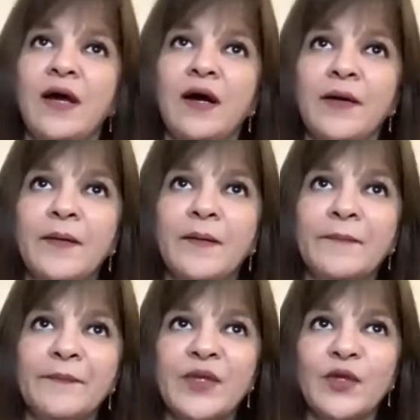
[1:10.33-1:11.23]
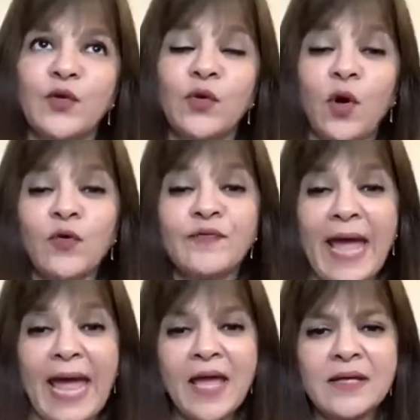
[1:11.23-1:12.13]

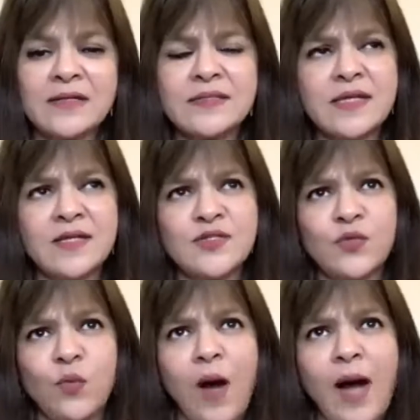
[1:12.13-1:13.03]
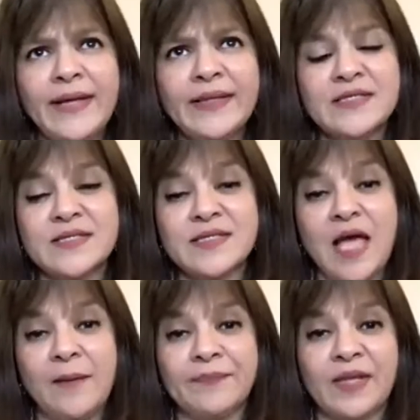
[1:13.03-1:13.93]
angst as to why this is
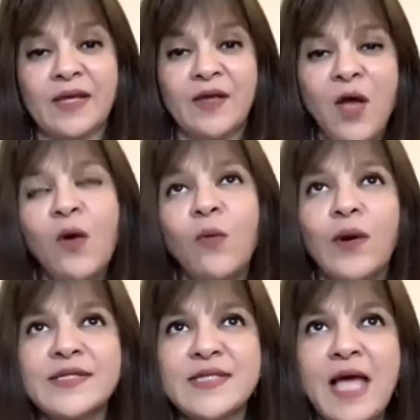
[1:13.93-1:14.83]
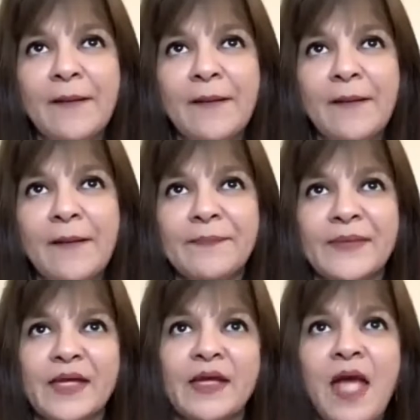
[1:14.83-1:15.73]
happening, what is
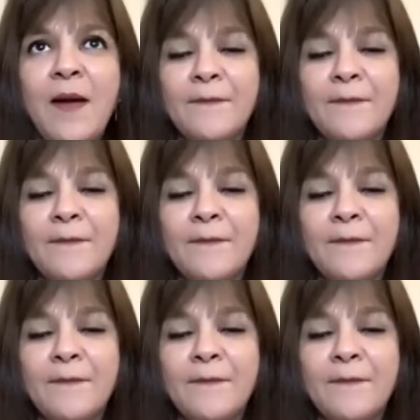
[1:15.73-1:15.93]
happening.